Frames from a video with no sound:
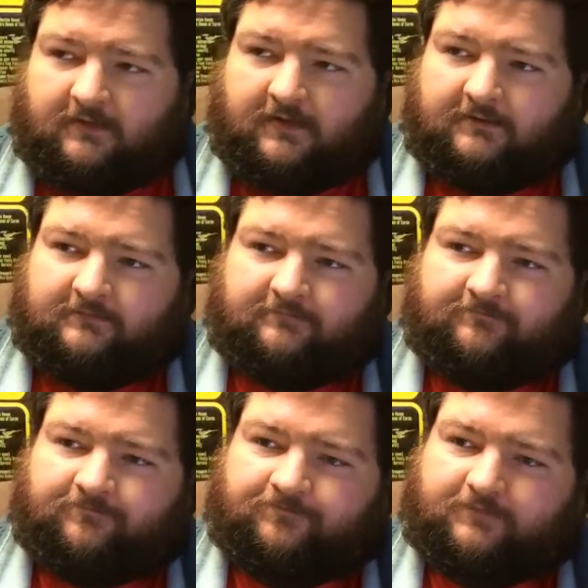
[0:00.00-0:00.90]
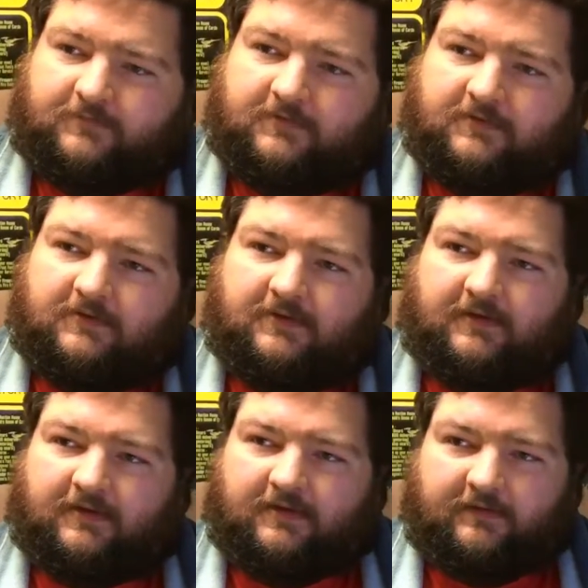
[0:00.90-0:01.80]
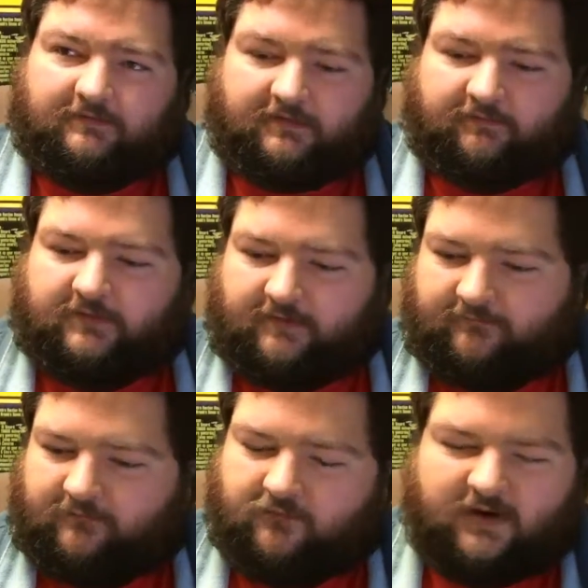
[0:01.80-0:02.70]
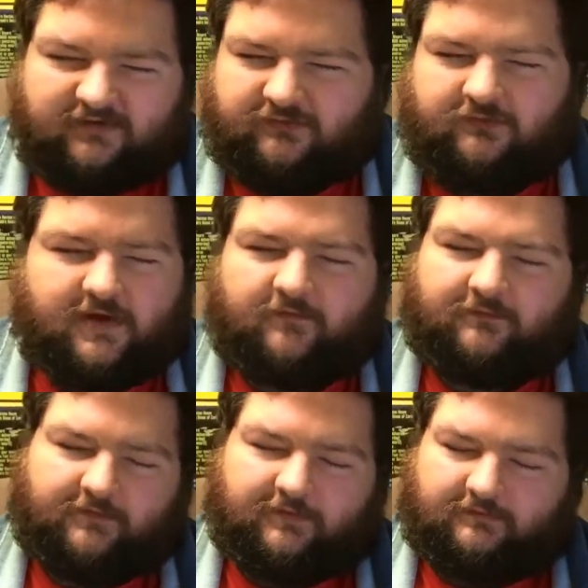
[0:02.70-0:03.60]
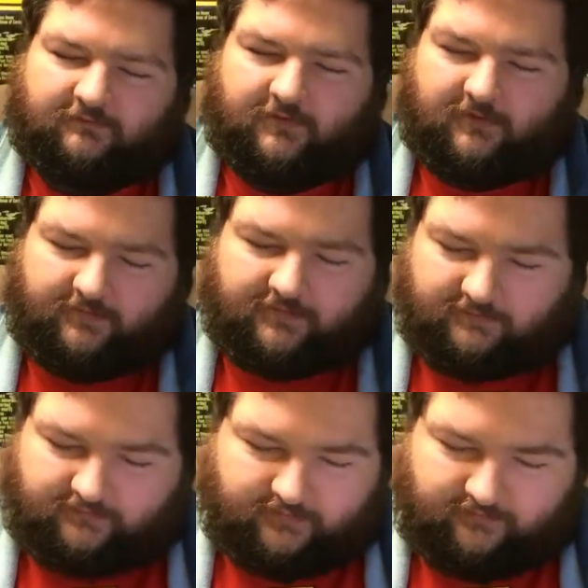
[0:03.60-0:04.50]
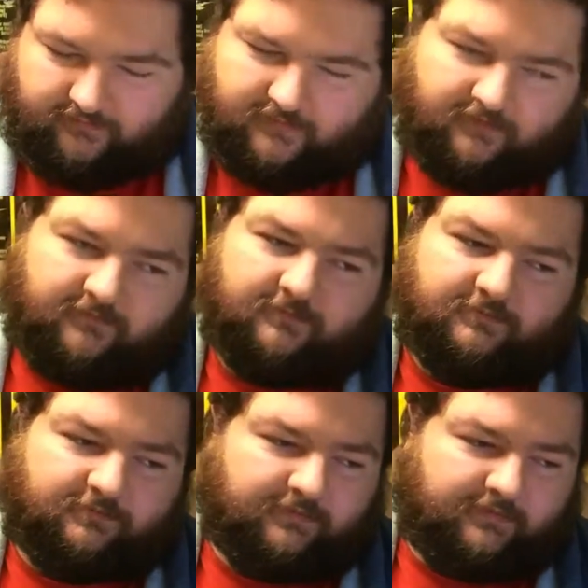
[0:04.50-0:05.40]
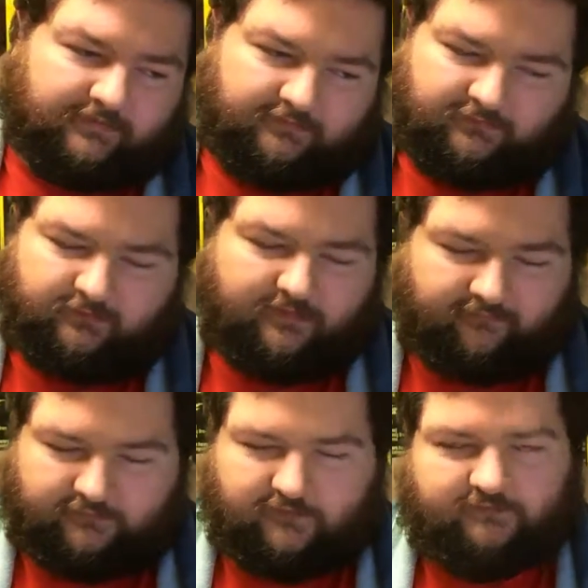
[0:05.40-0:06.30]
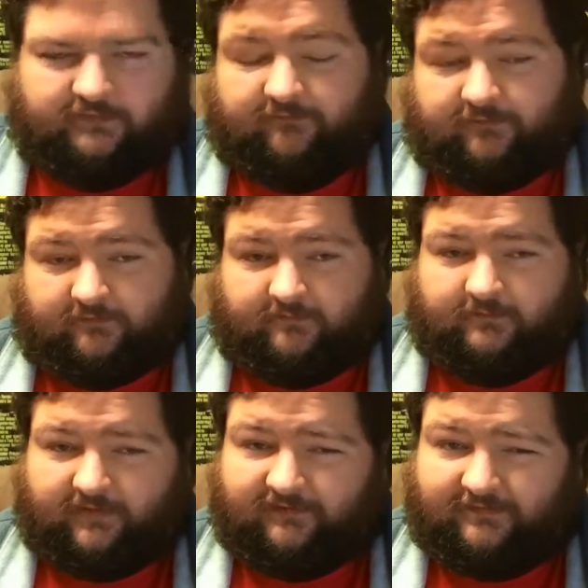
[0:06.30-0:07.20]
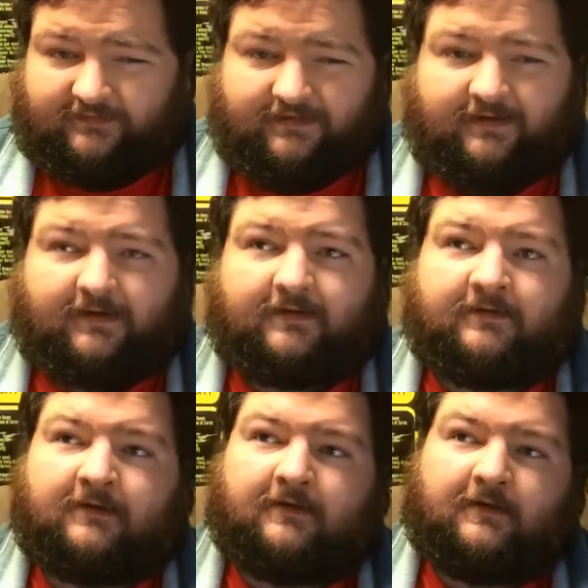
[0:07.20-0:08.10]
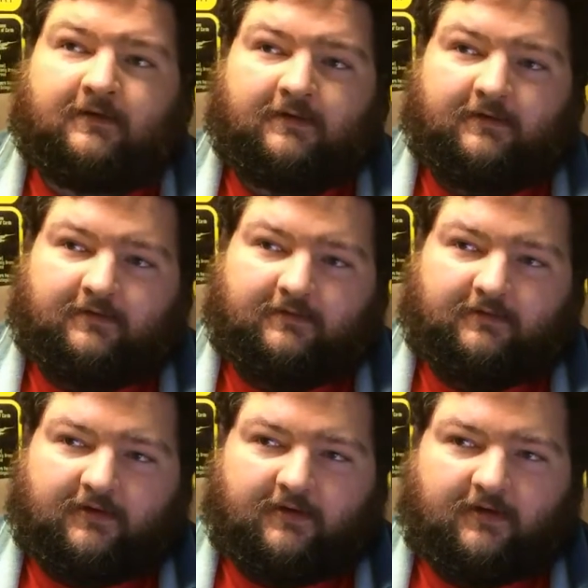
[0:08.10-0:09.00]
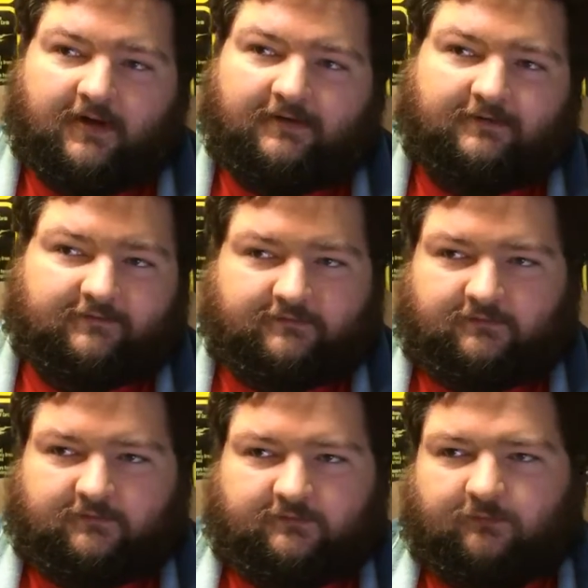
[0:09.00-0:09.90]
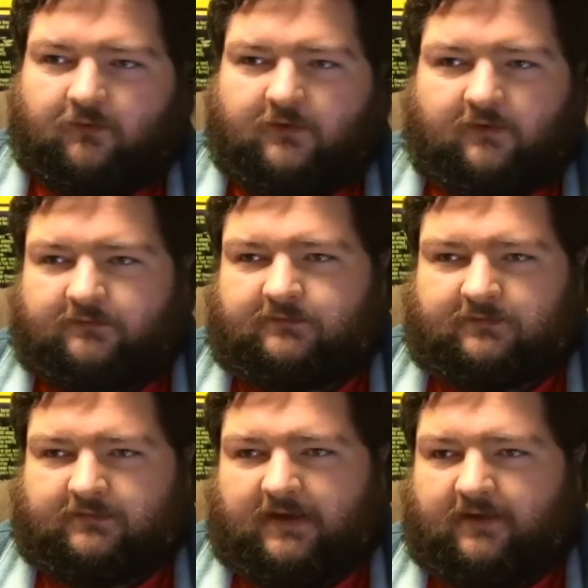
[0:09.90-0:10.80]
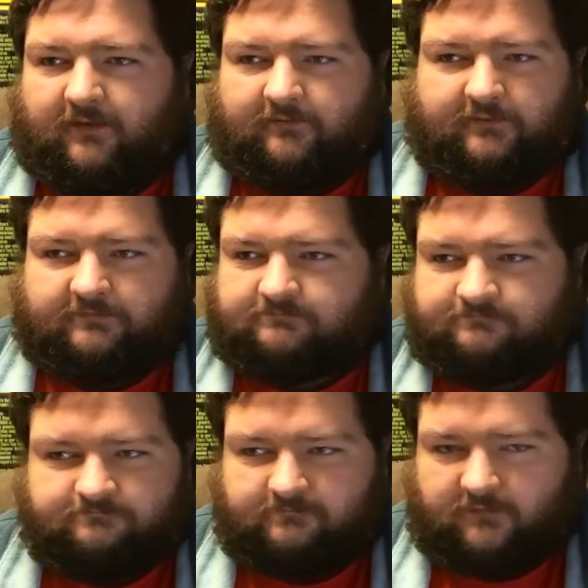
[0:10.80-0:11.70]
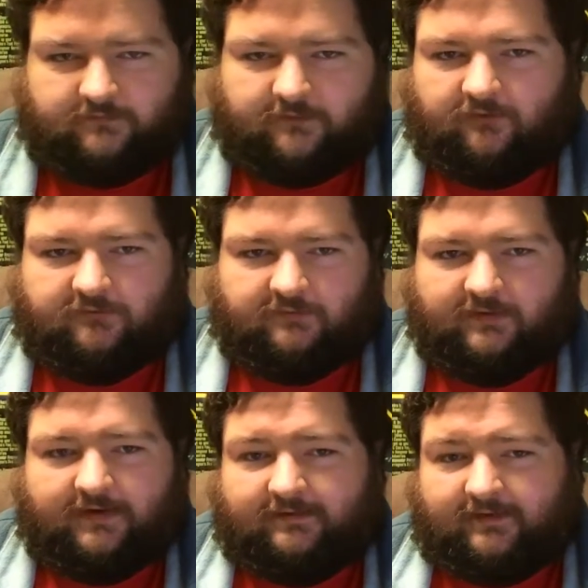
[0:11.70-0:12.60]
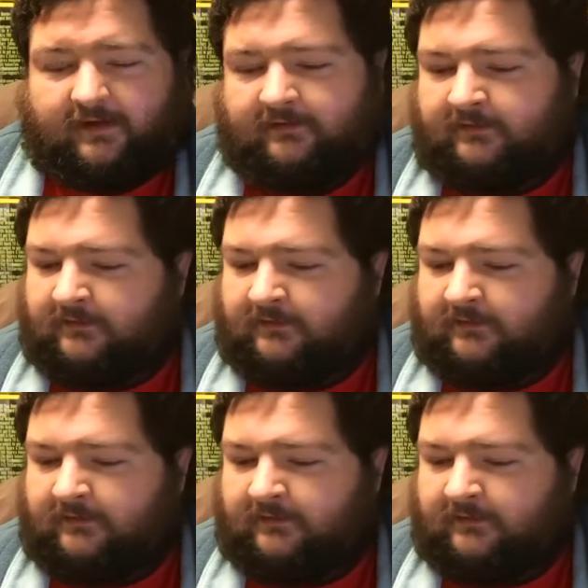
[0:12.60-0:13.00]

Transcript: And he seems to have great strength with this as well, because well, in Superman Returns he looks like basically an island or a small continent, however you're supposed to take that,